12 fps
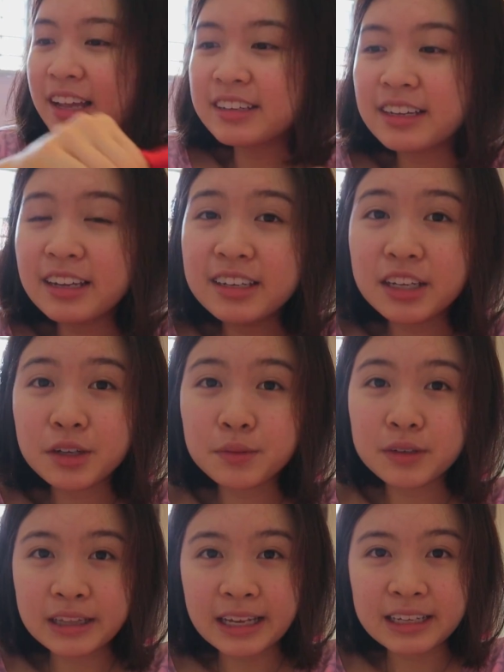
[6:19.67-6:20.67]
And then they
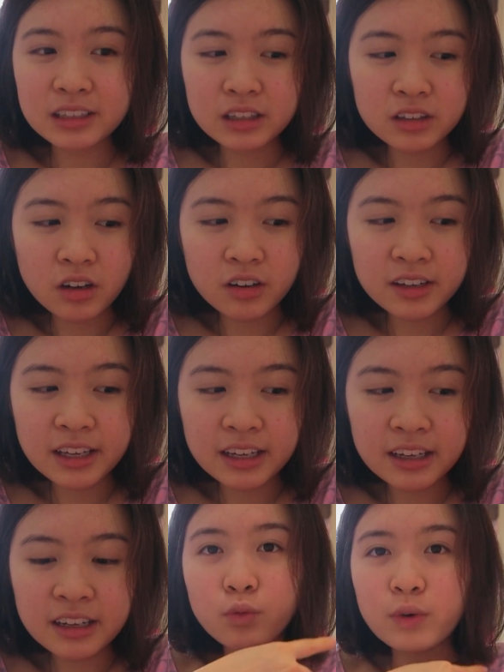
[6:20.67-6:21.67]
were like
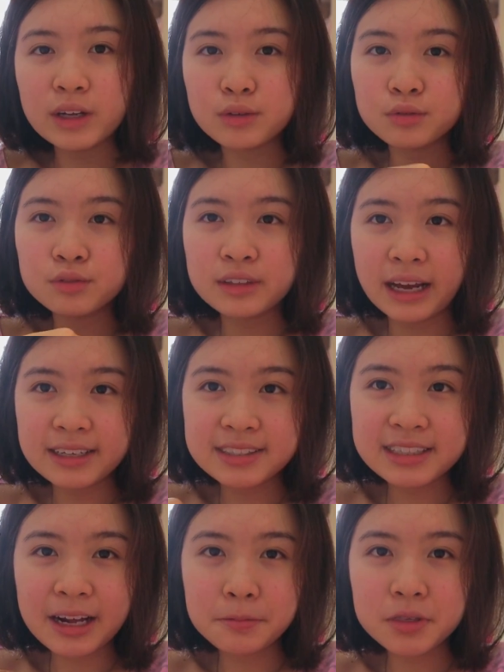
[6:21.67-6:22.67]
talking where to
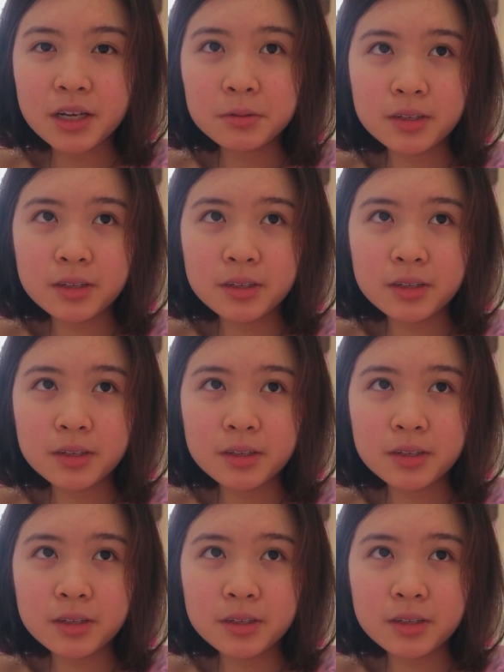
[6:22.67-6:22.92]
dissect me.